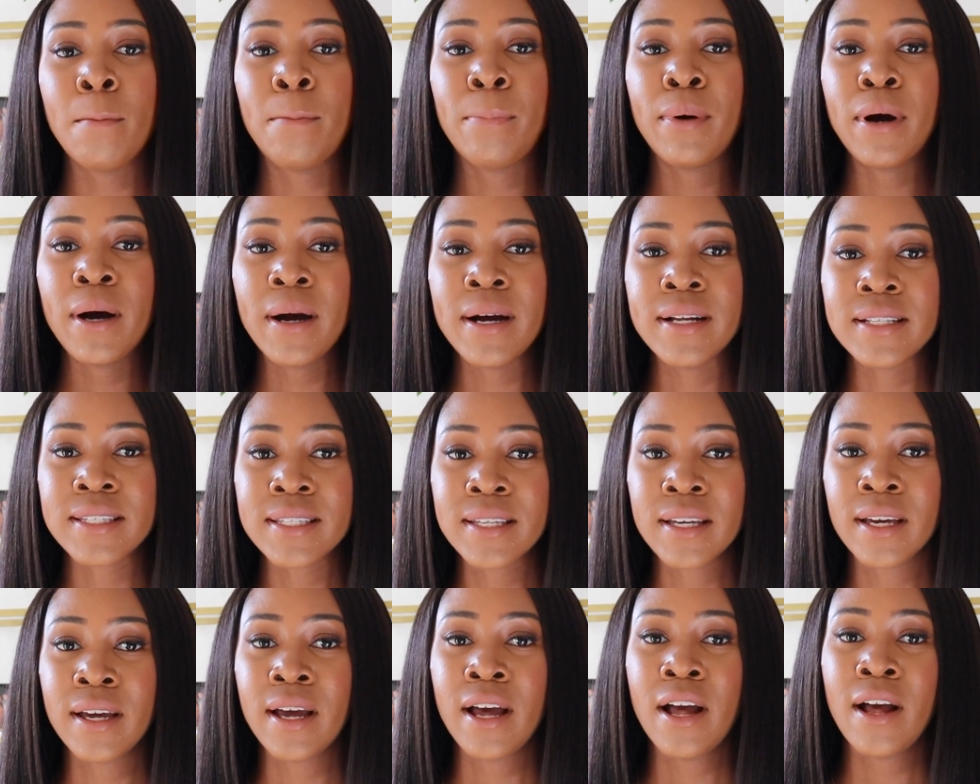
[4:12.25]

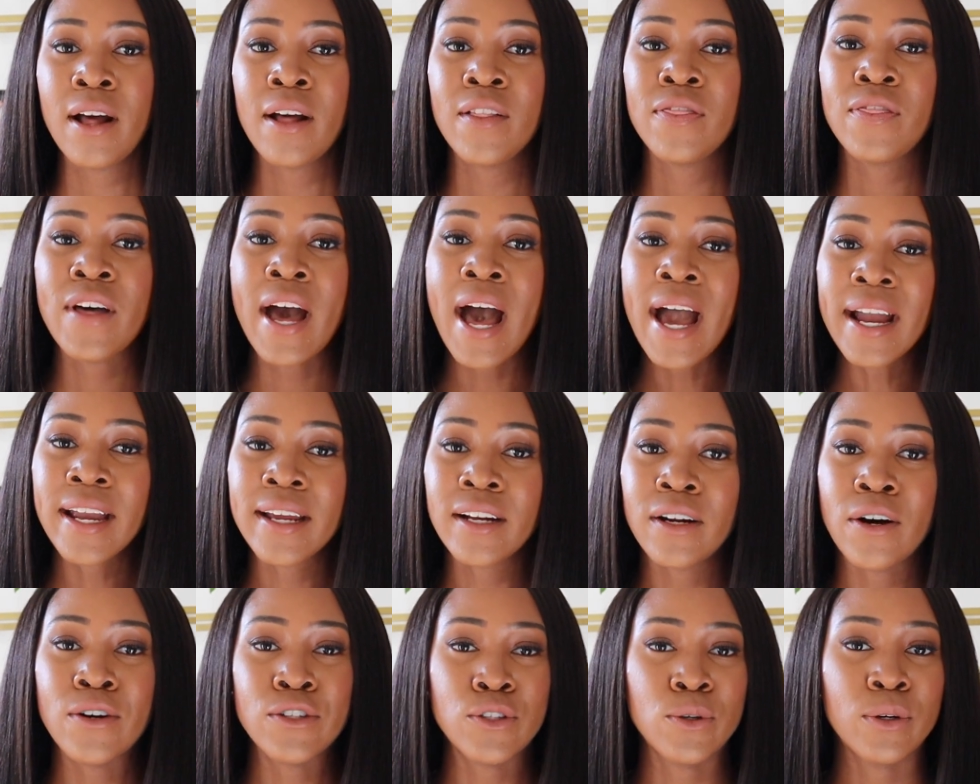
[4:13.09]
But that
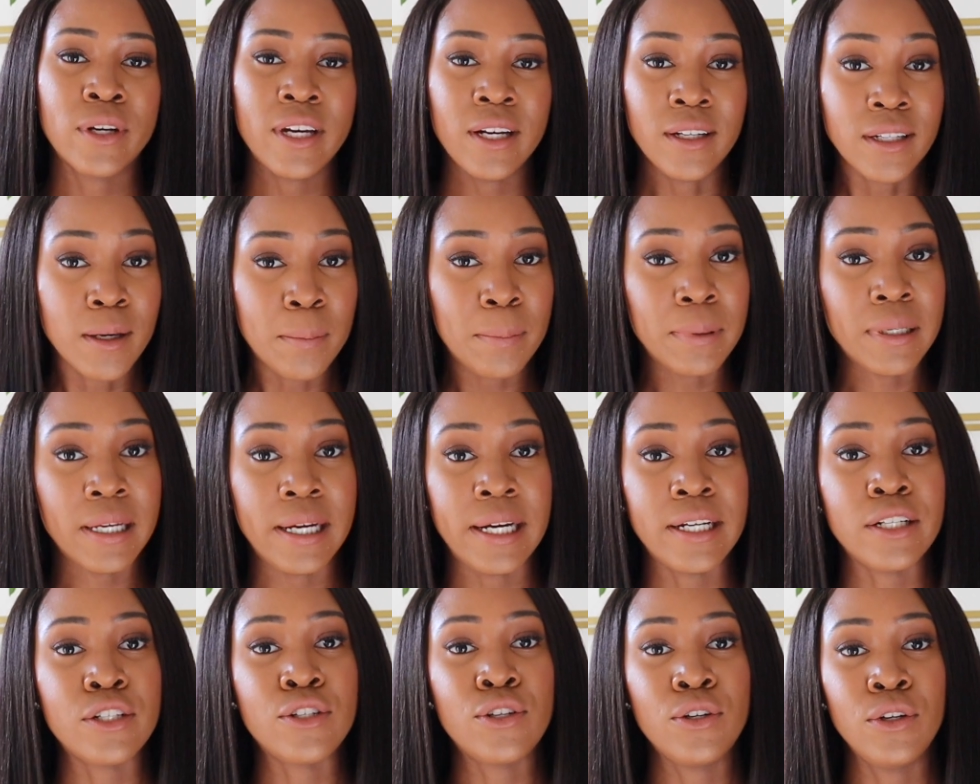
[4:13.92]
can also kill a
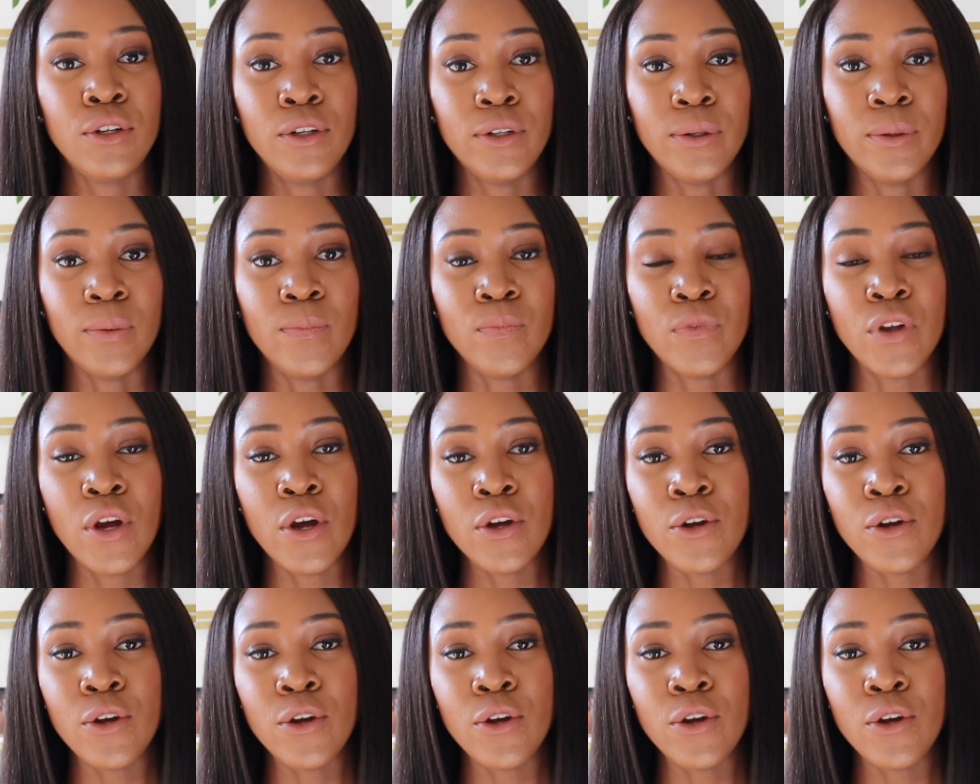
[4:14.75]
plant too.